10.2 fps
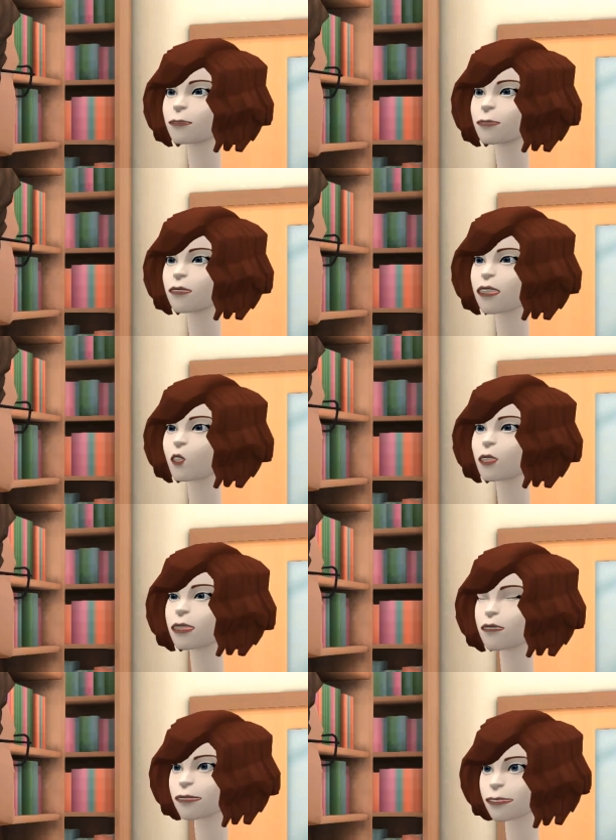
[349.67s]
brief that we
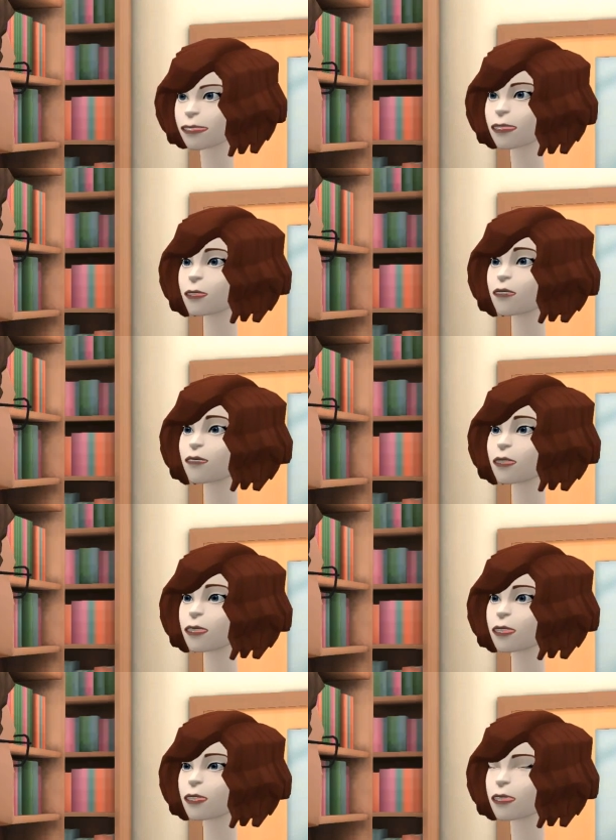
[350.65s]
filed in
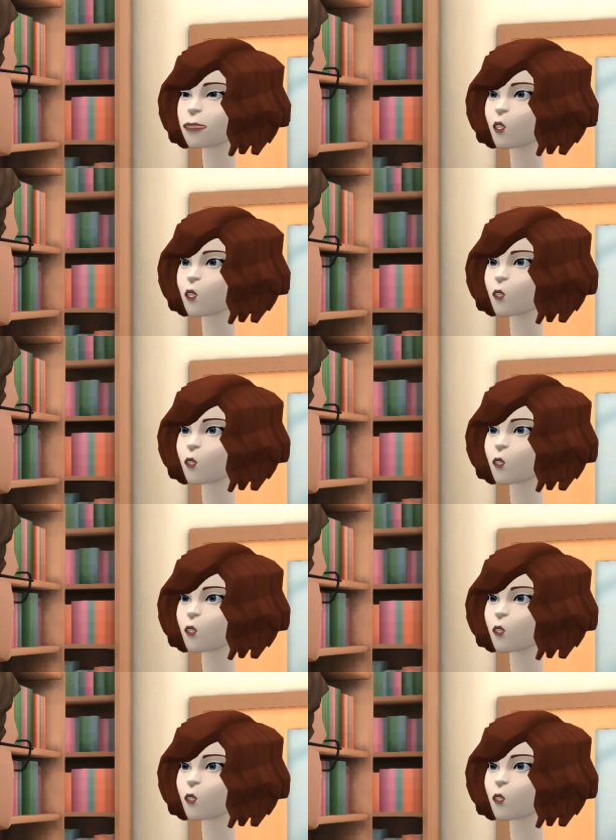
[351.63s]
federal court.